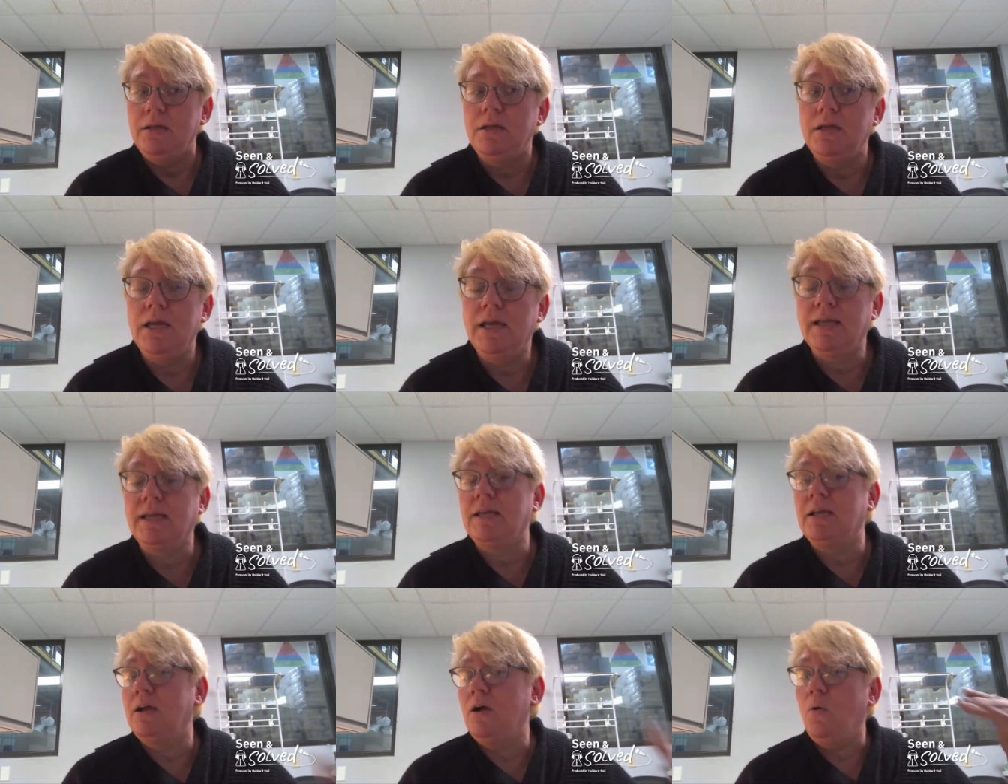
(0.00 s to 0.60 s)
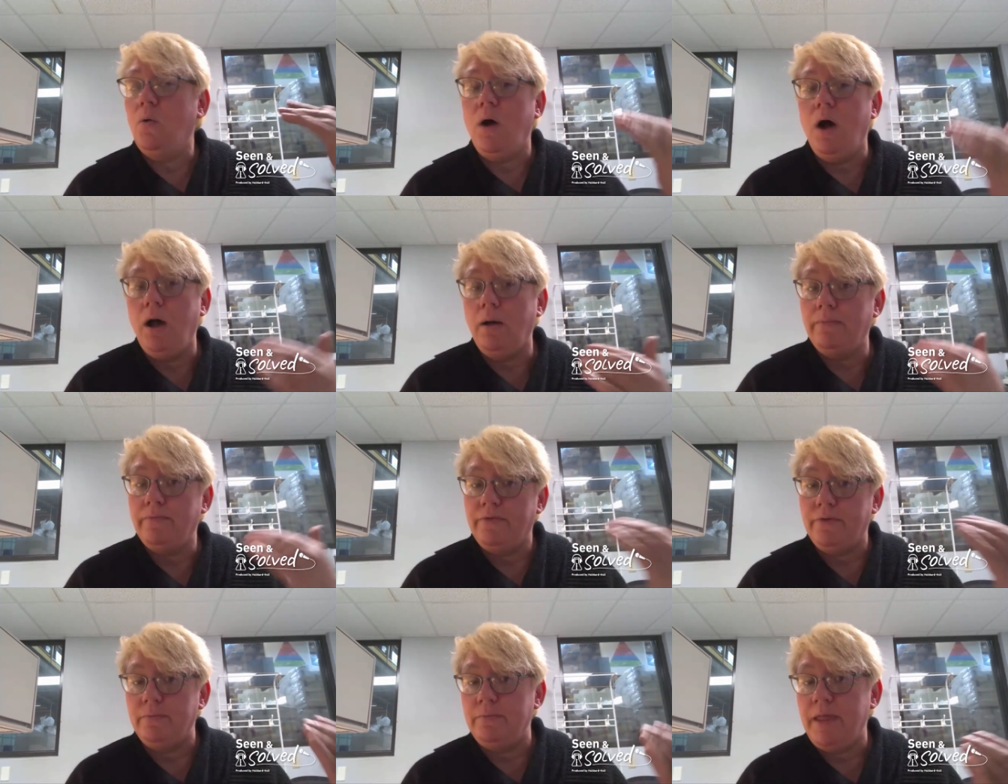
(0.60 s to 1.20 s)
it can go
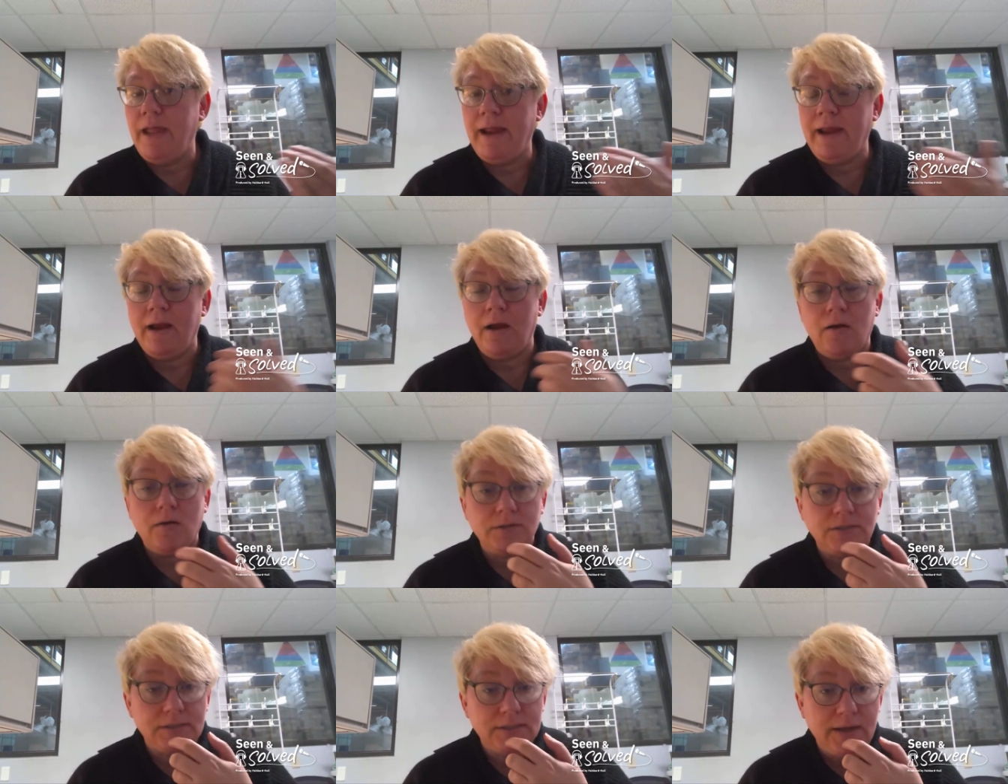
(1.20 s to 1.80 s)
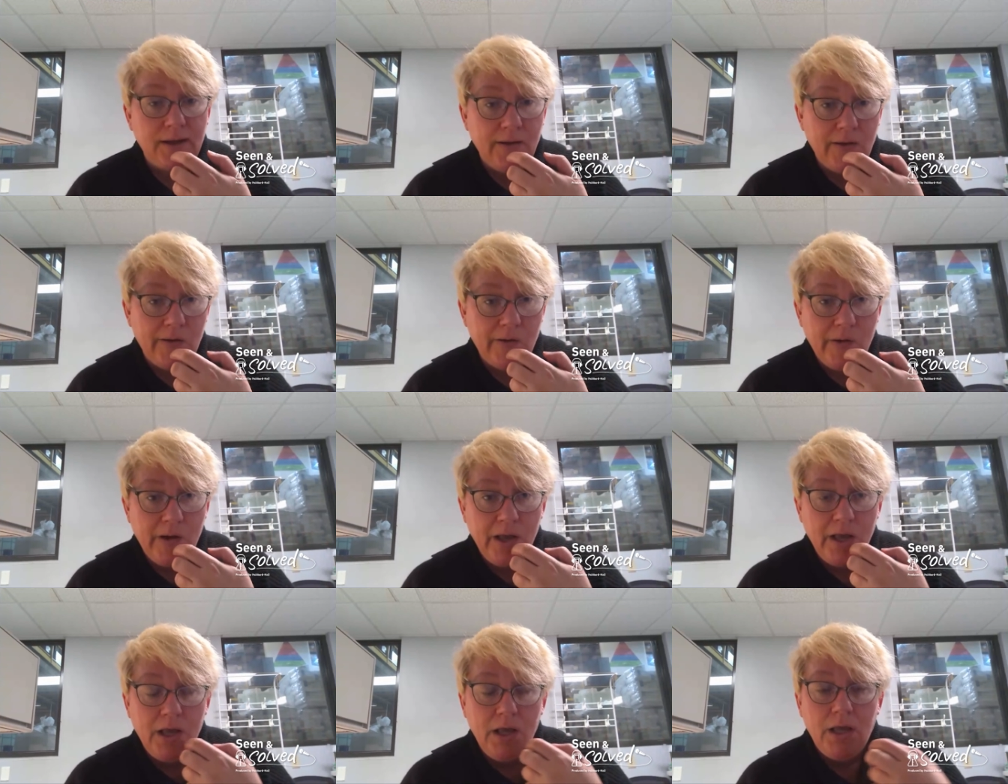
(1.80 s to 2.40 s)
up from there.
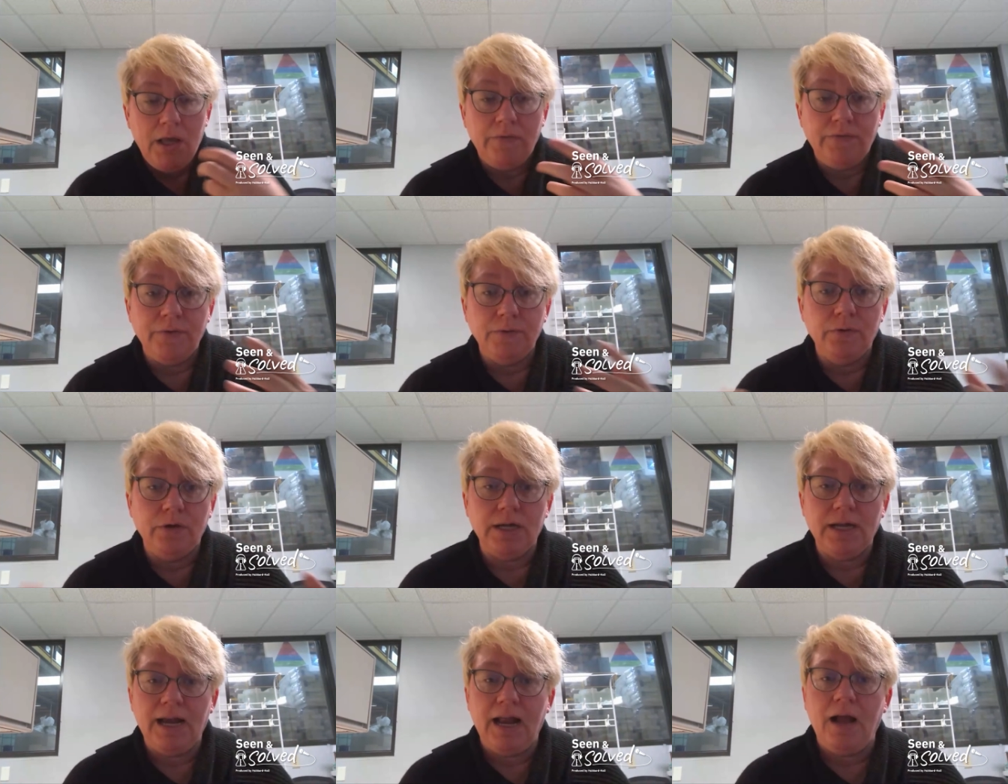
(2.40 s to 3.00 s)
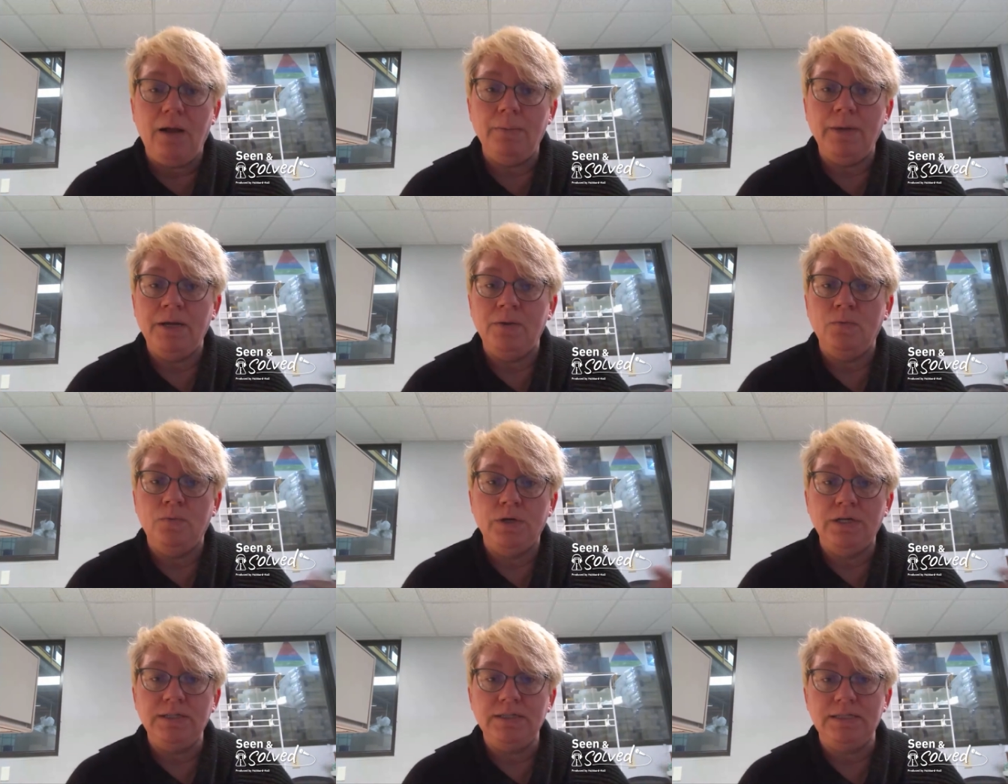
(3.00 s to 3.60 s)
So if you look at how many
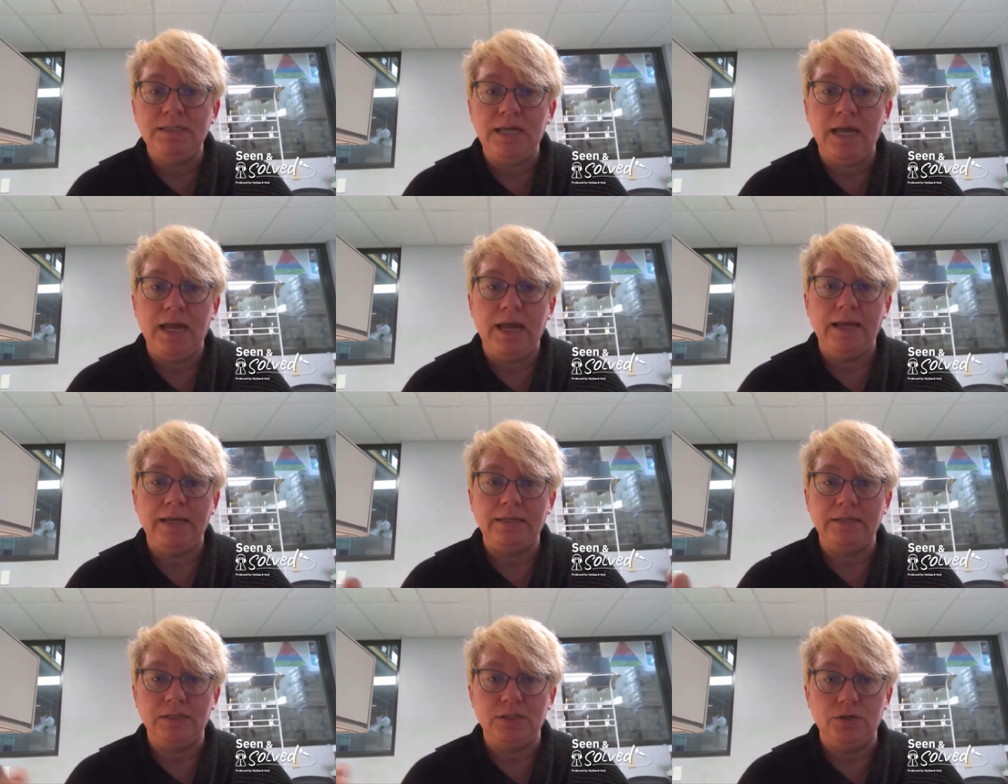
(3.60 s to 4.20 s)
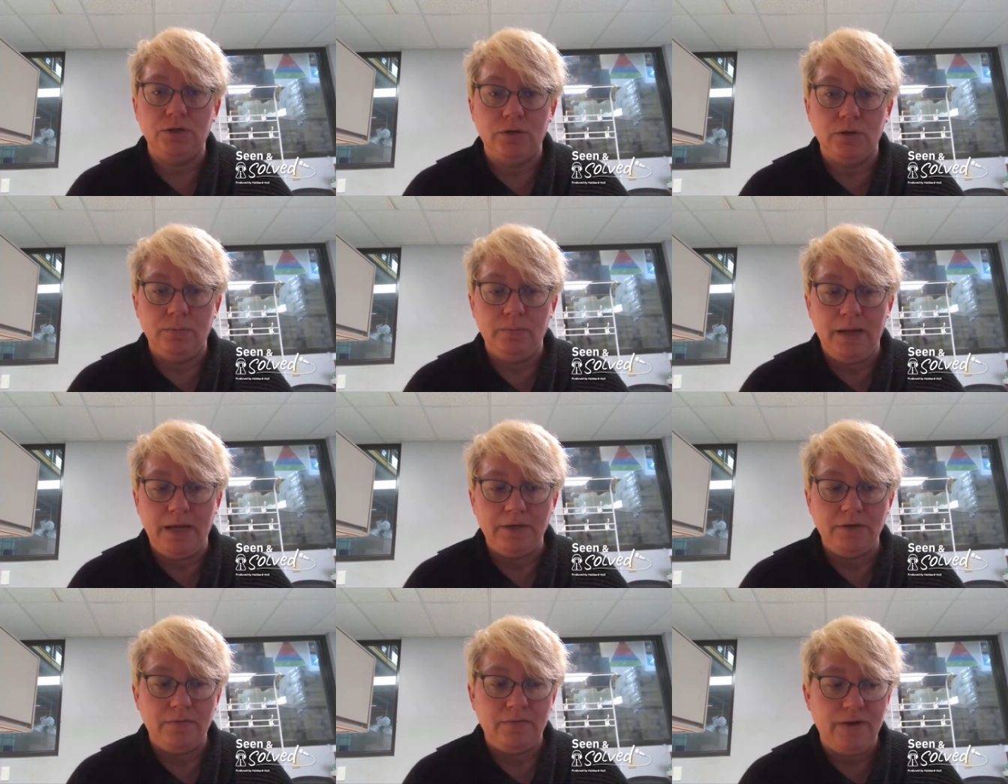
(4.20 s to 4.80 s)
rinse tanks your
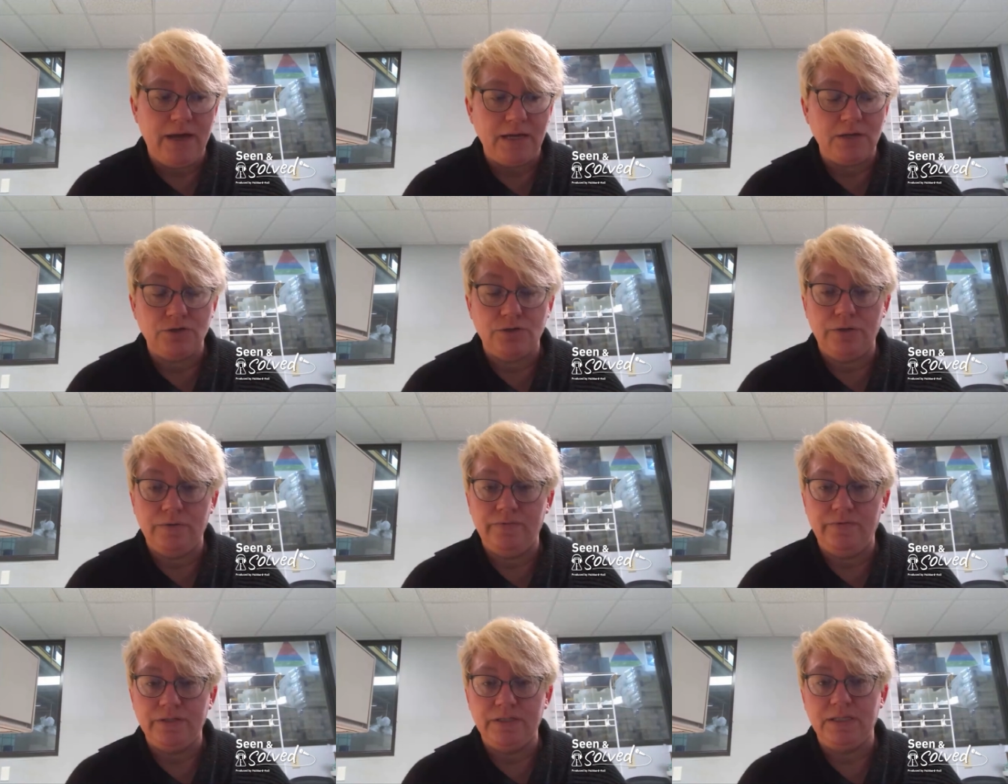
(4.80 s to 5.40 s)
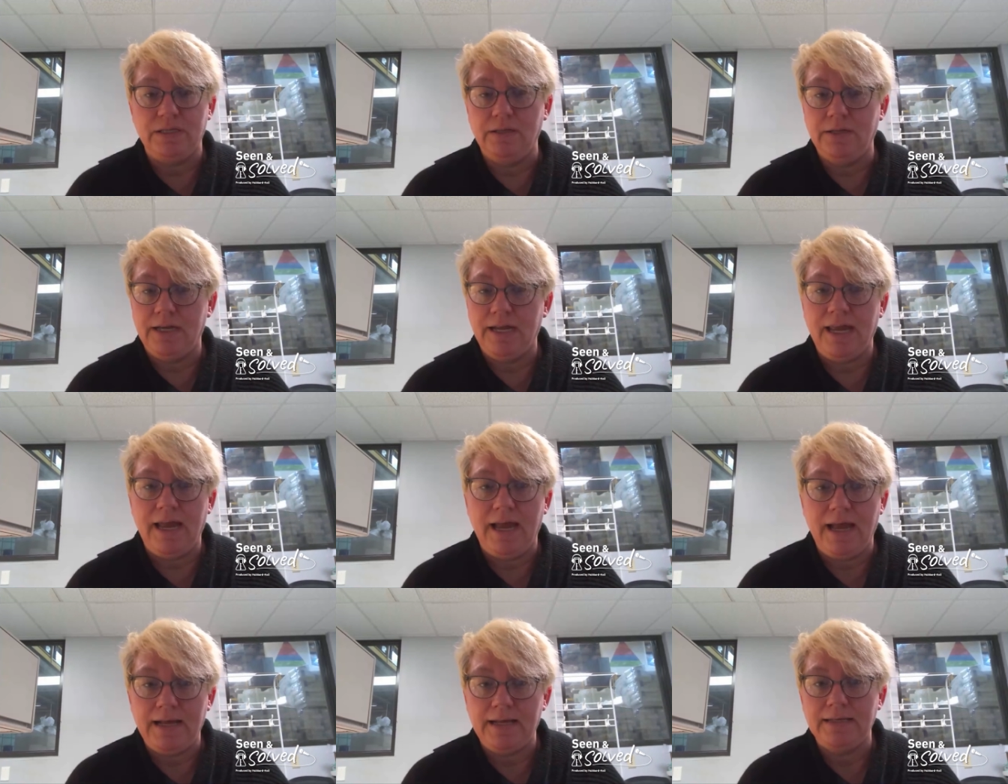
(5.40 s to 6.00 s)
manufacturing facility
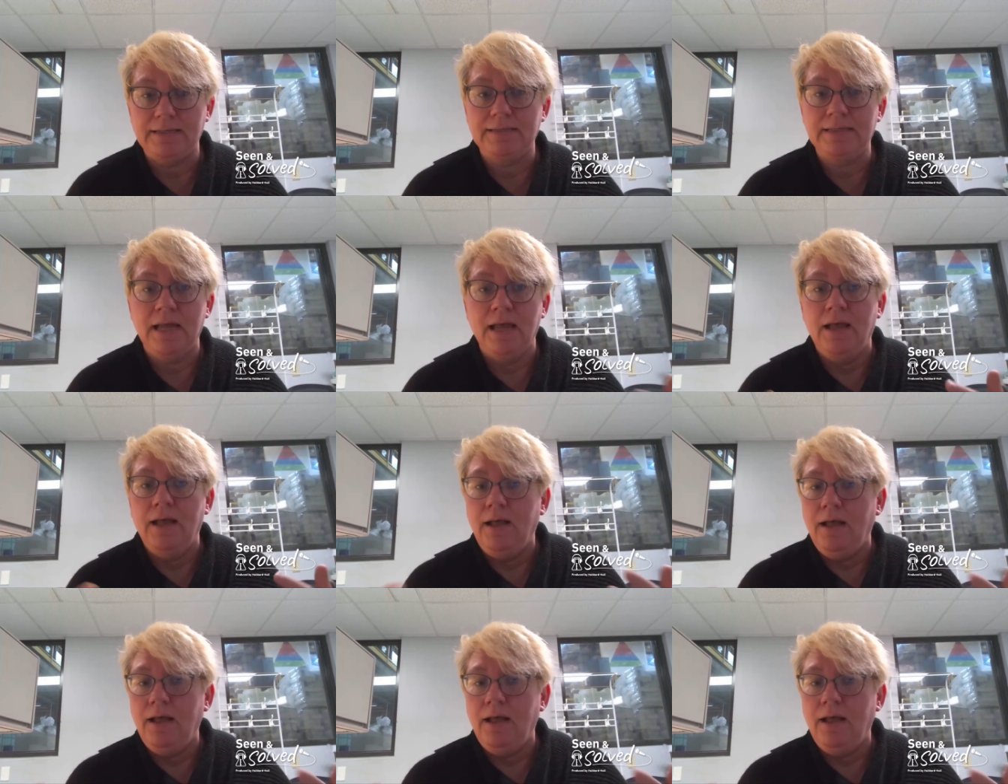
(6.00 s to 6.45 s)
has,